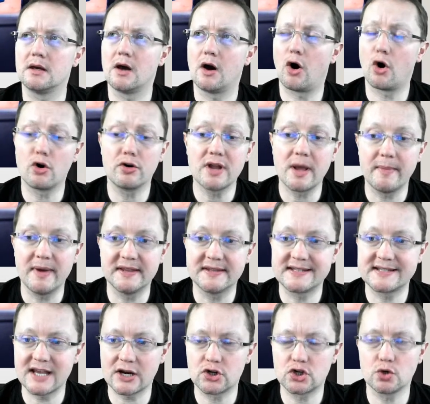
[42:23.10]
ornaments,
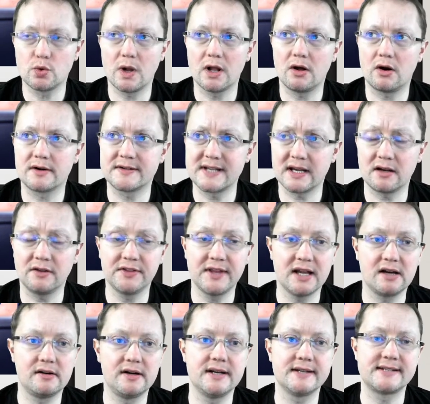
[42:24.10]

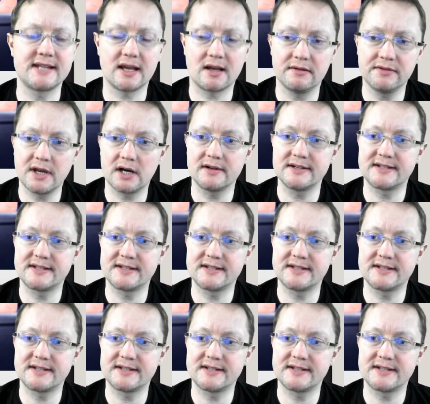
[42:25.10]
secondary